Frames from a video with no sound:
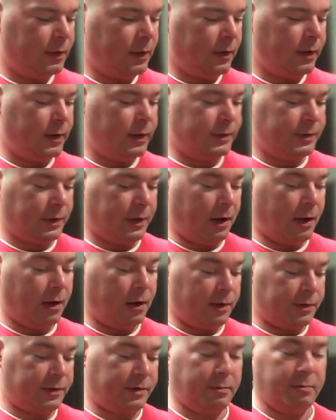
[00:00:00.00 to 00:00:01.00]
there is an
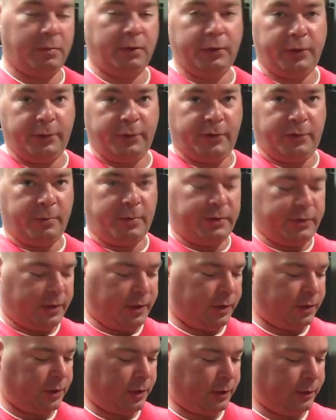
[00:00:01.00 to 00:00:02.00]
awesome blues
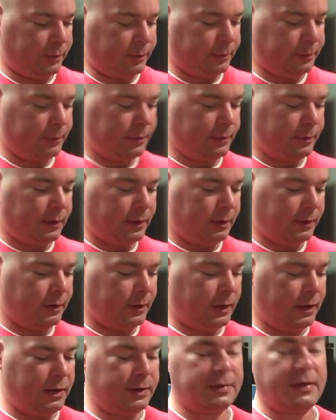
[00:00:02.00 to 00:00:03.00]
musician.
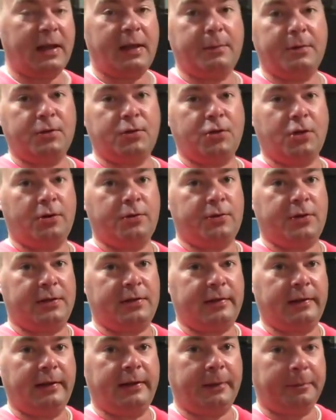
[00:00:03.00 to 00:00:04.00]
And his name is Jersey
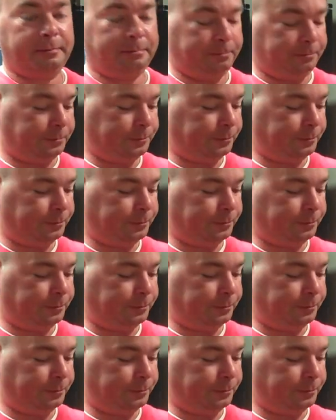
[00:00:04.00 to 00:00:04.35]
Slim.